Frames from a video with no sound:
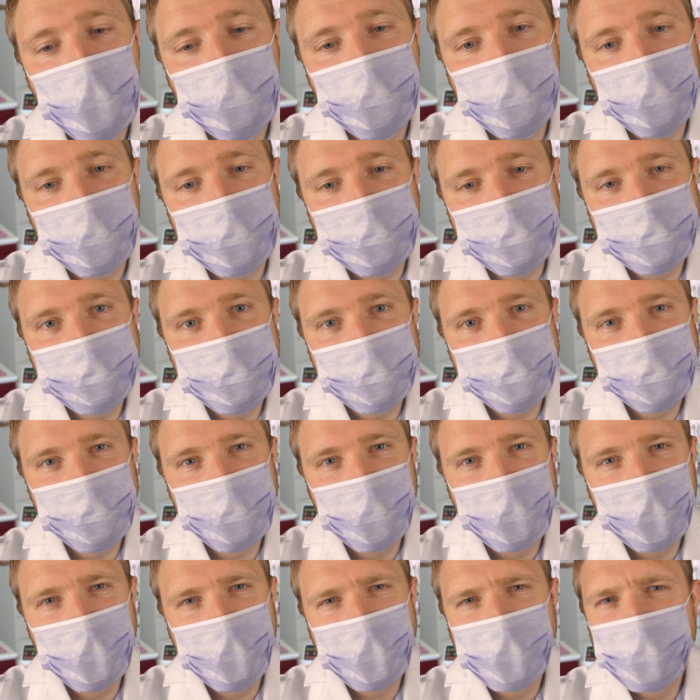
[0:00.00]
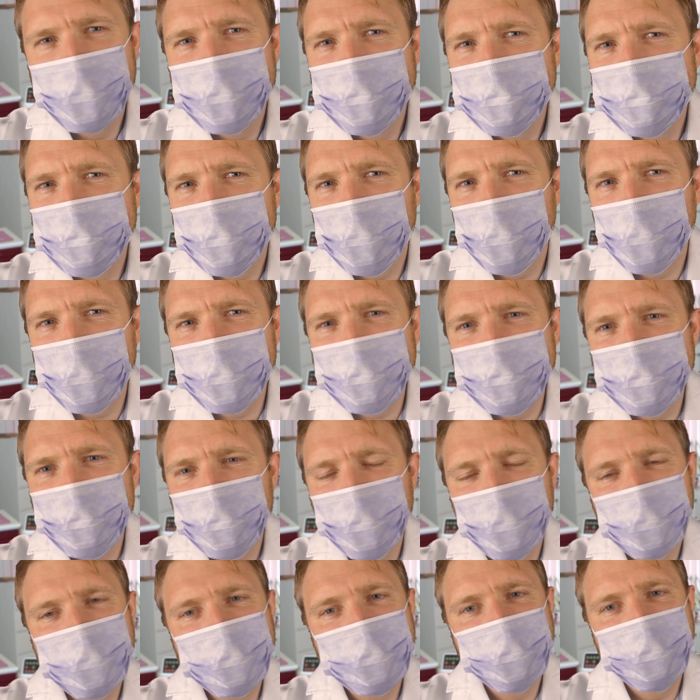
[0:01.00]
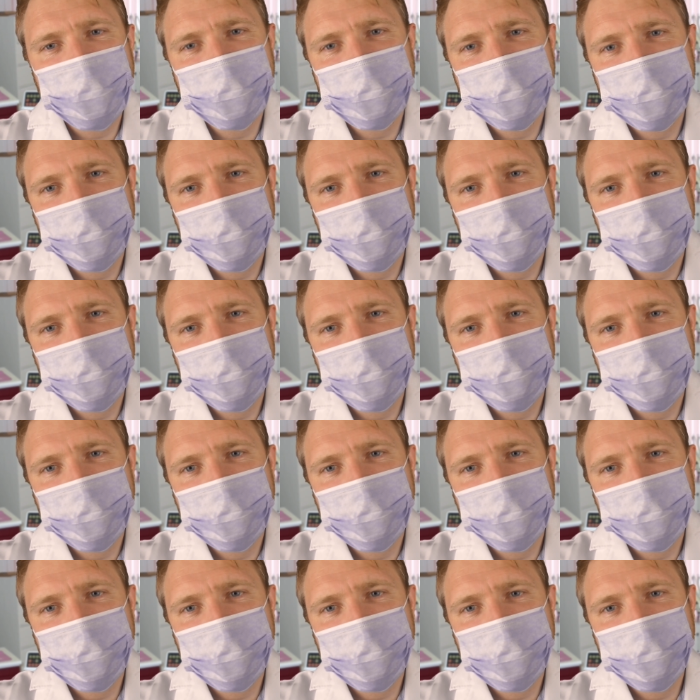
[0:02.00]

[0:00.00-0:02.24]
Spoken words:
but it's quite sweet.